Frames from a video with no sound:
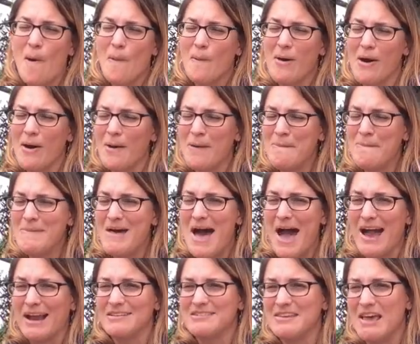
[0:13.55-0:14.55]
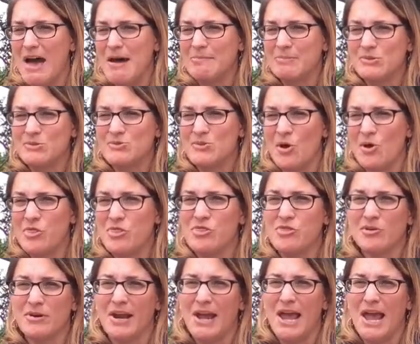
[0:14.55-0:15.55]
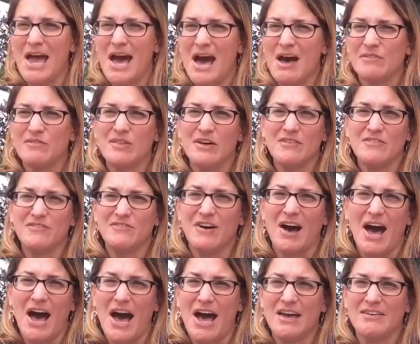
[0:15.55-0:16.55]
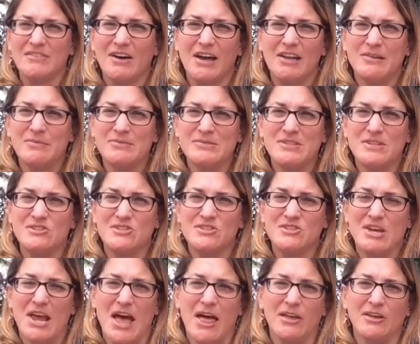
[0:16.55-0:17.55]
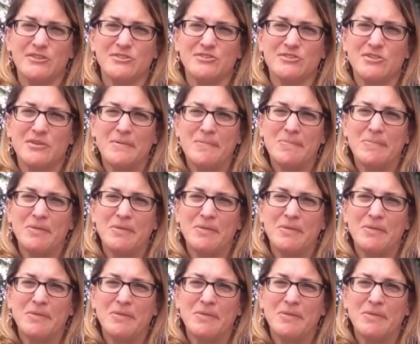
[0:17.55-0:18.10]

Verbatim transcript: Welcome back to episode three of the Five Items Ninja Challenge.